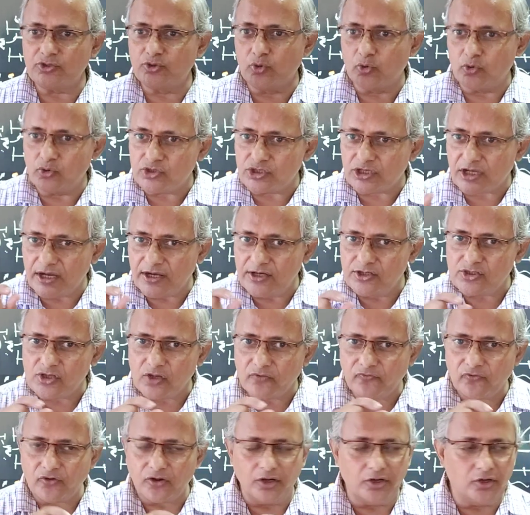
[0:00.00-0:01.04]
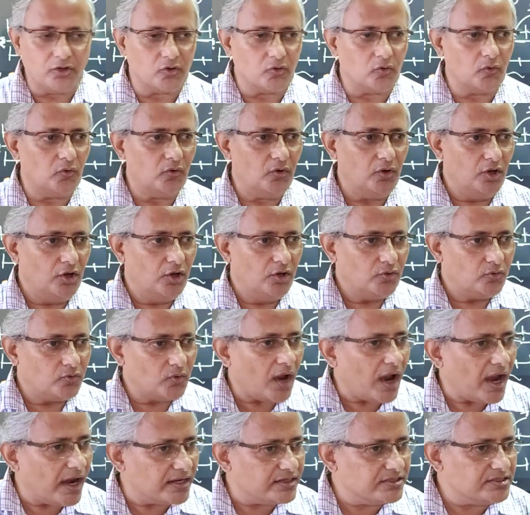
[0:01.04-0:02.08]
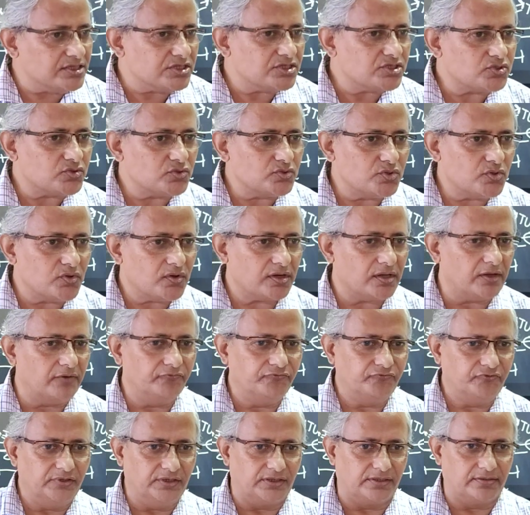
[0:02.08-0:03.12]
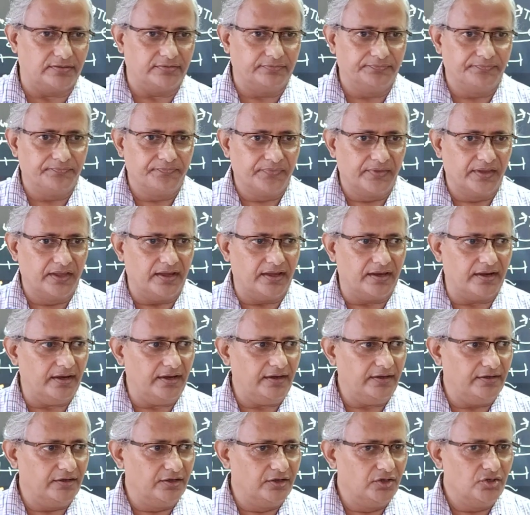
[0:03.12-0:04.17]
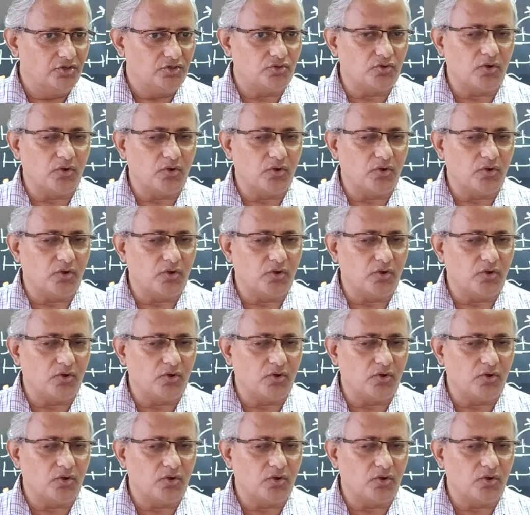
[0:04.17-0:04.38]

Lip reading: those kinds of control to adjust to your comfort, right?